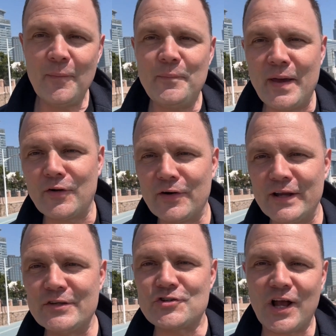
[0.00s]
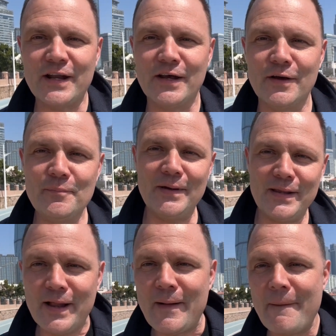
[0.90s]
better in China, but
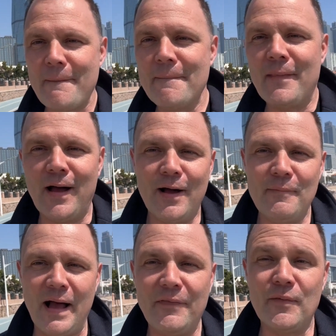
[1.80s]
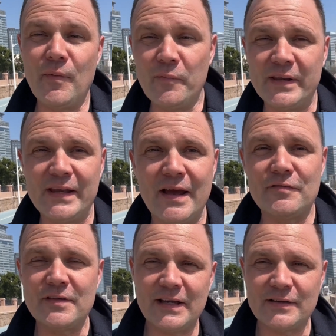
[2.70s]
at the moment
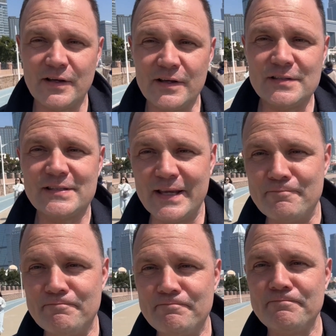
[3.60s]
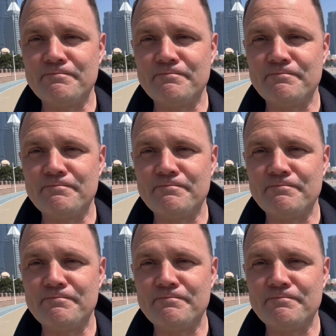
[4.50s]
everything does seem